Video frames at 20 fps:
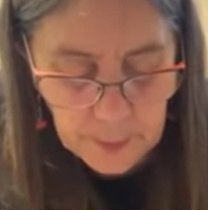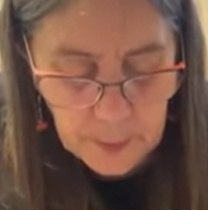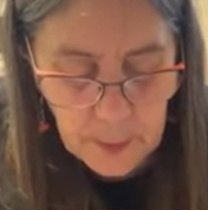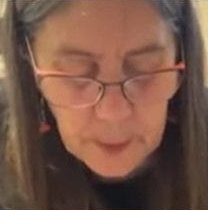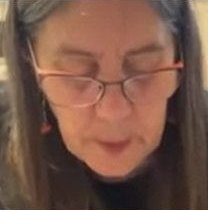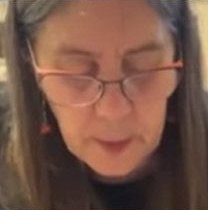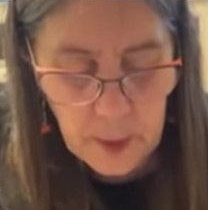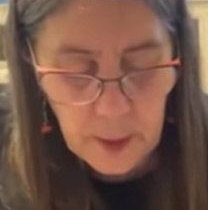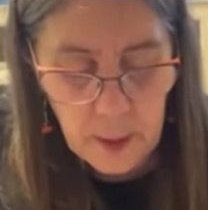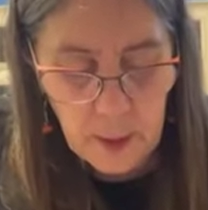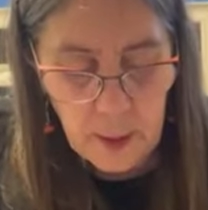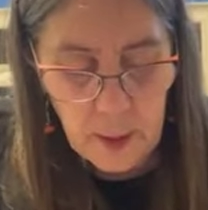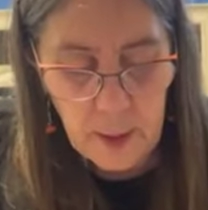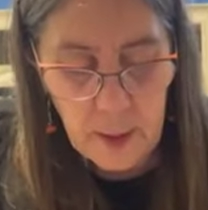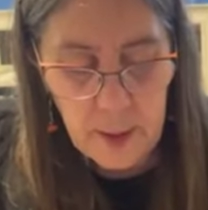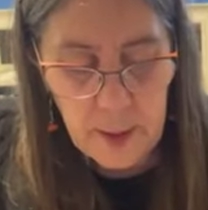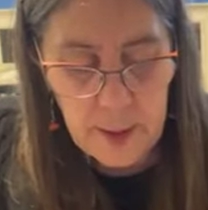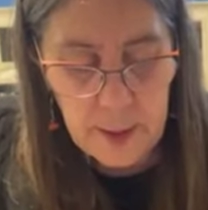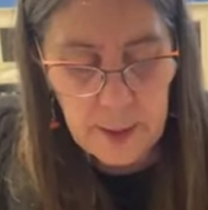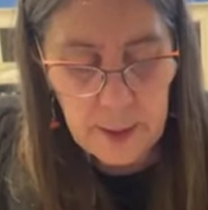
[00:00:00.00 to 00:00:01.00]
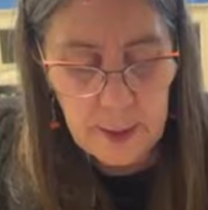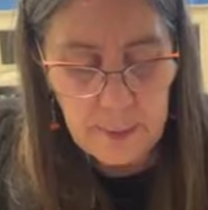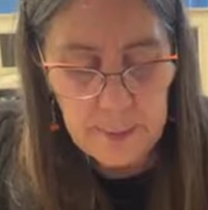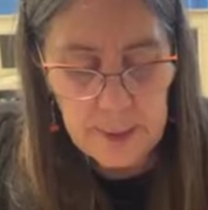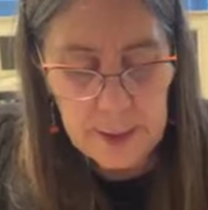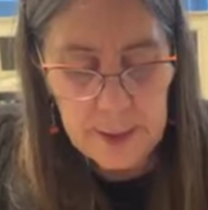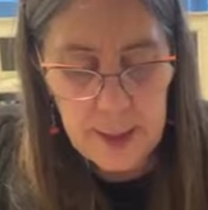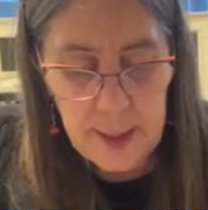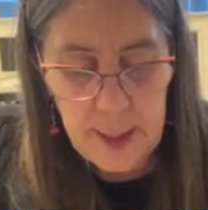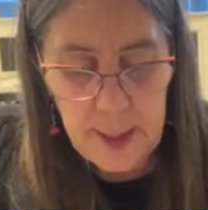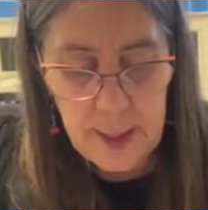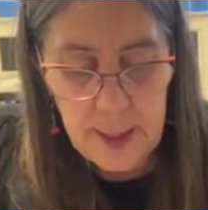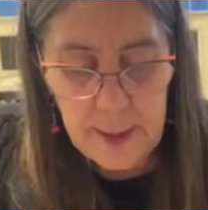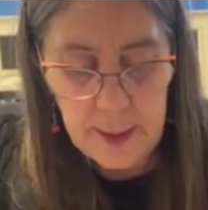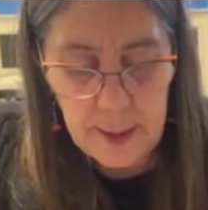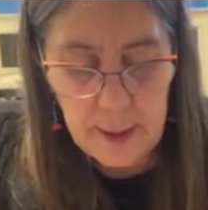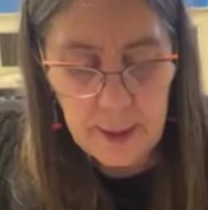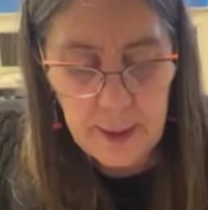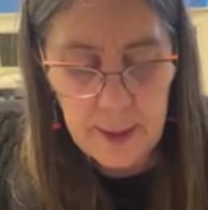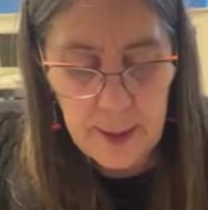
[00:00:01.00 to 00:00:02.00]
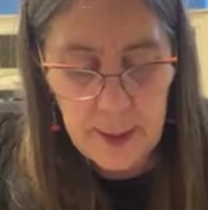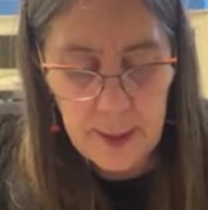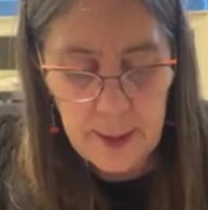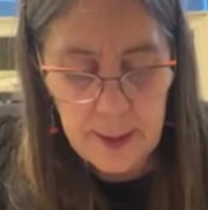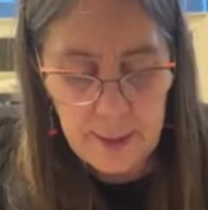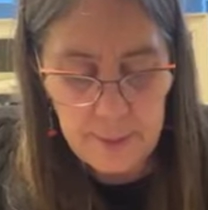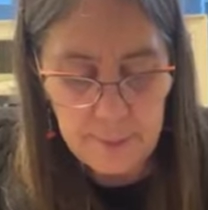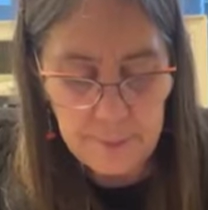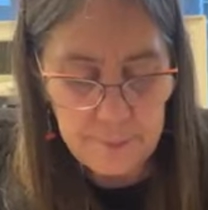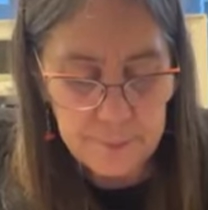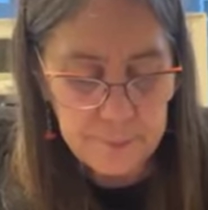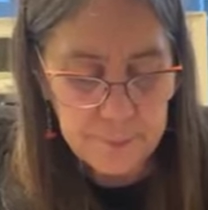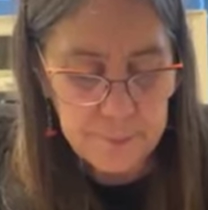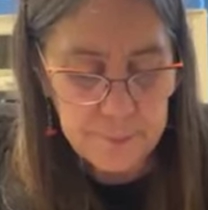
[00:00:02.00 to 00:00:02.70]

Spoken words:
All right, then I'm going to tie it in a knot.